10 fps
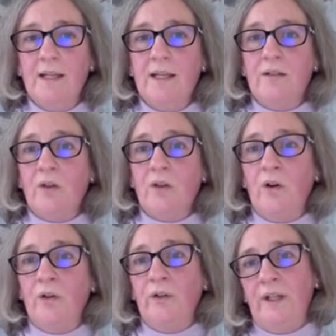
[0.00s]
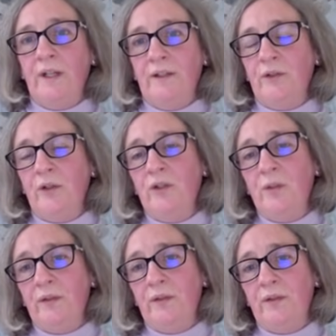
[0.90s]
So the
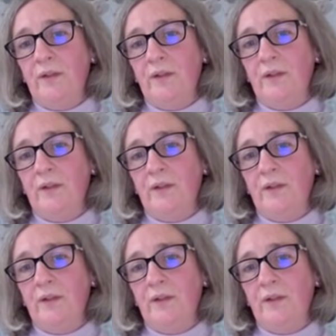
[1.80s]
document,